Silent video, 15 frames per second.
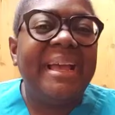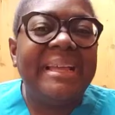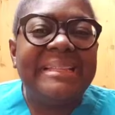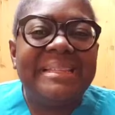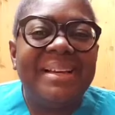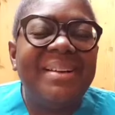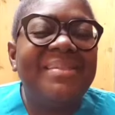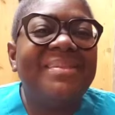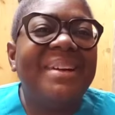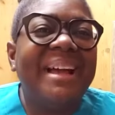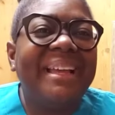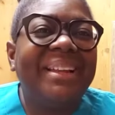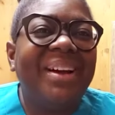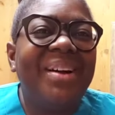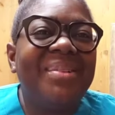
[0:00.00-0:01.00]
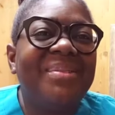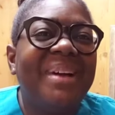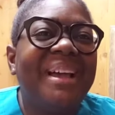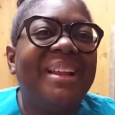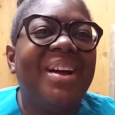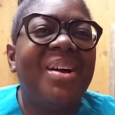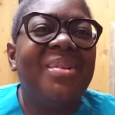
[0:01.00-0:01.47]
all right, all
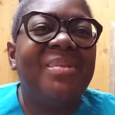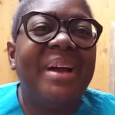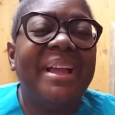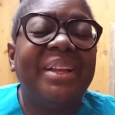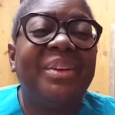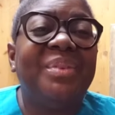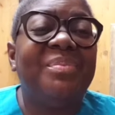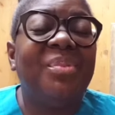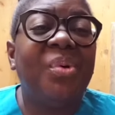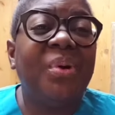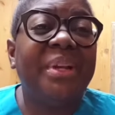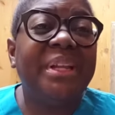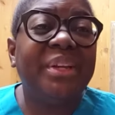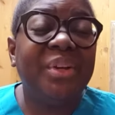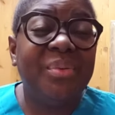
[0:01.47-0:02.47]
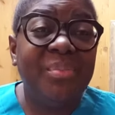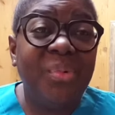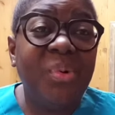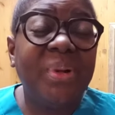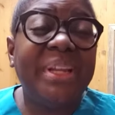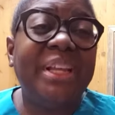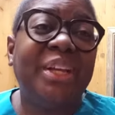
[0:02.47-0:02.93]
right, all right. Good morning, good
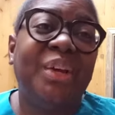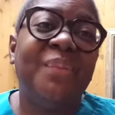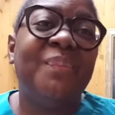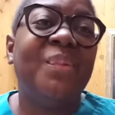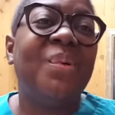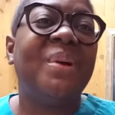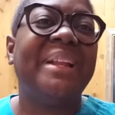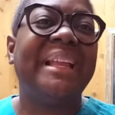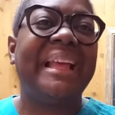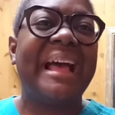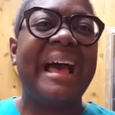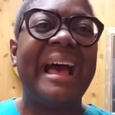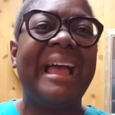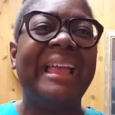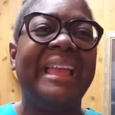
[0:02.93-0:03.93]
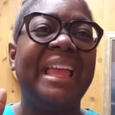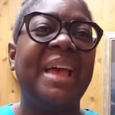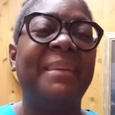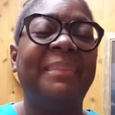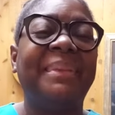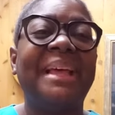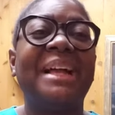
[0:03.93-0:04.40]
morning, good morning. I
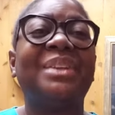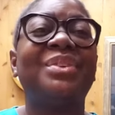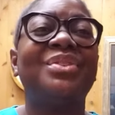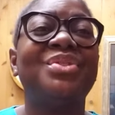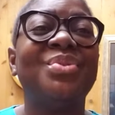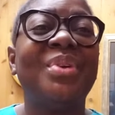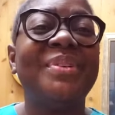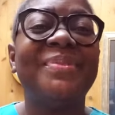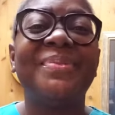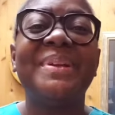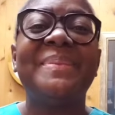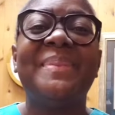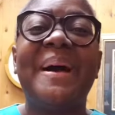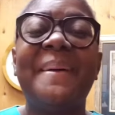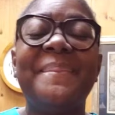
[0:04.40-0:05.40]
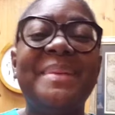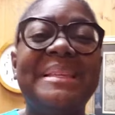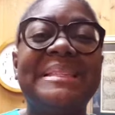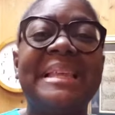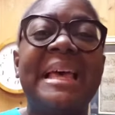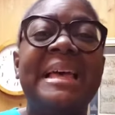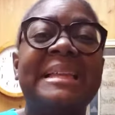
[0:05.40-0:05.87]
am Dr. Joi Freemont, Miss
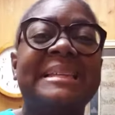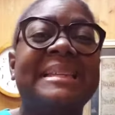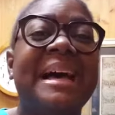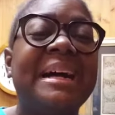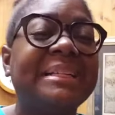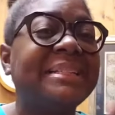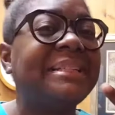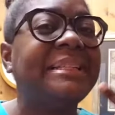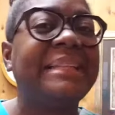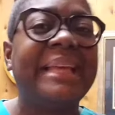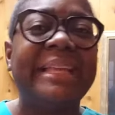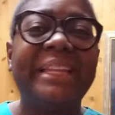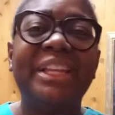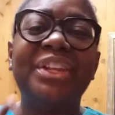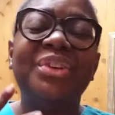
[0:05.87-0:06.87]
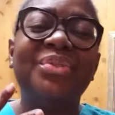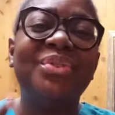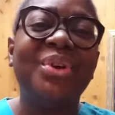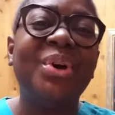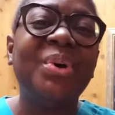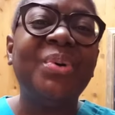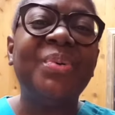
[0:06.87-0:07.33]
Dr. Lady. You
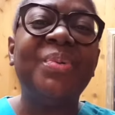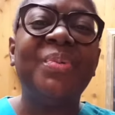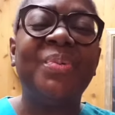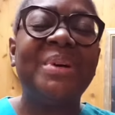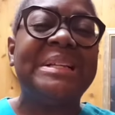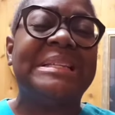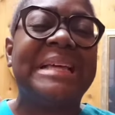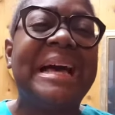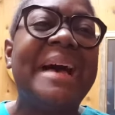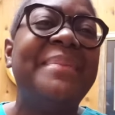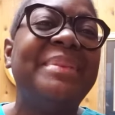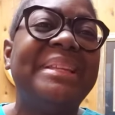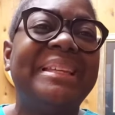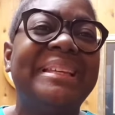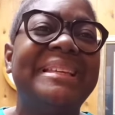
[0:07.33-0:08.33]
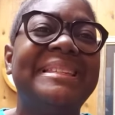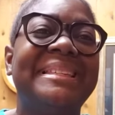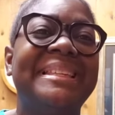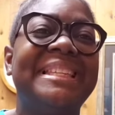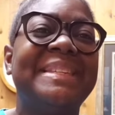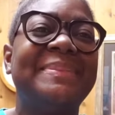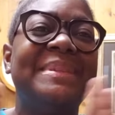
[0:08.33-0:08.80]
know what time it is.
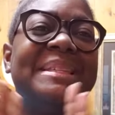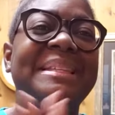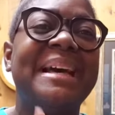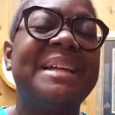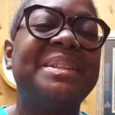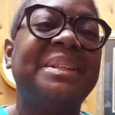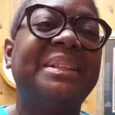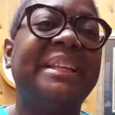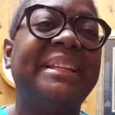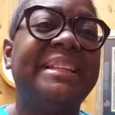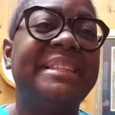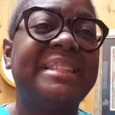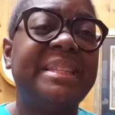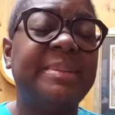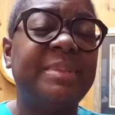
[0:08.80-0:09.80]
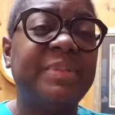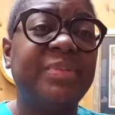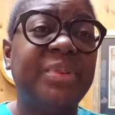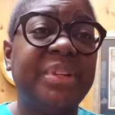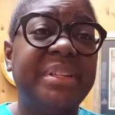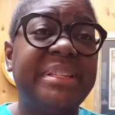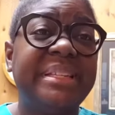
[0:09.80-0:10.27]
It's Miss Dr. Lady's tips for
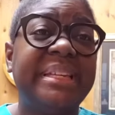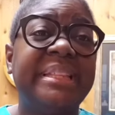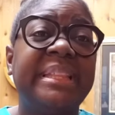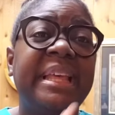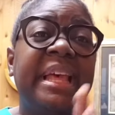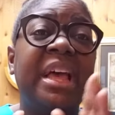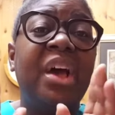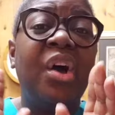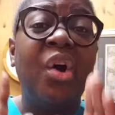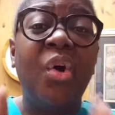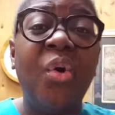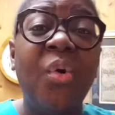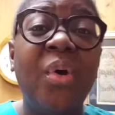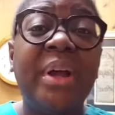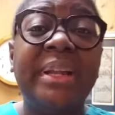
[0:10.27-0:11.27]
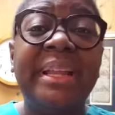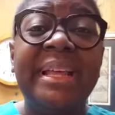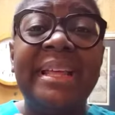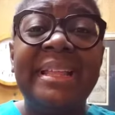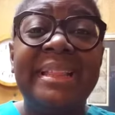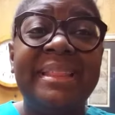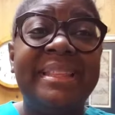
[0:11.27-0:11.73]
your teeth on
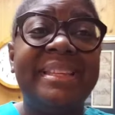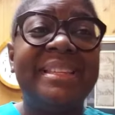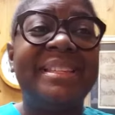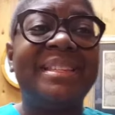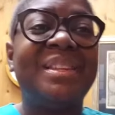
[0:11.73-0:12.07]
this